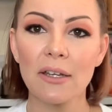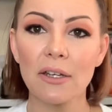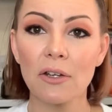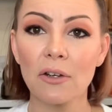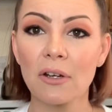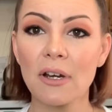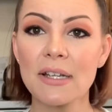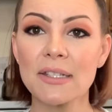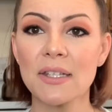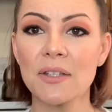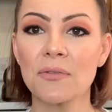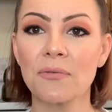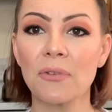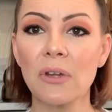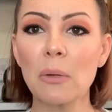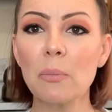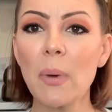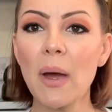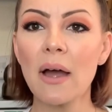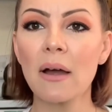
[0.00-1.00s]
your guys'
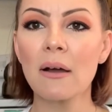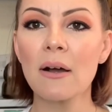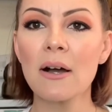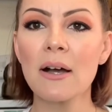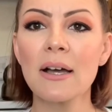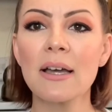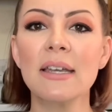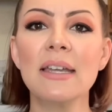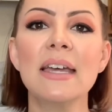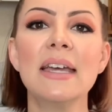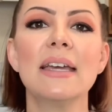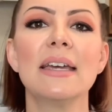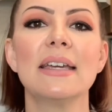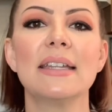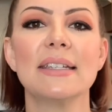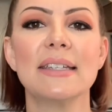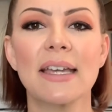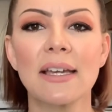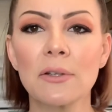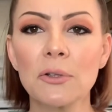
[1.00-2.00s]
feedback on.
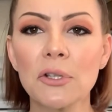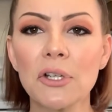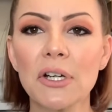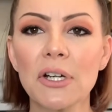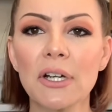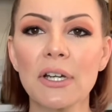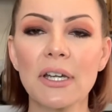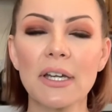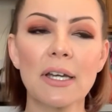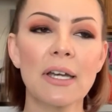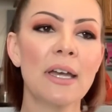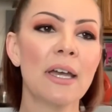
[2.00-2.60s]
Take a look.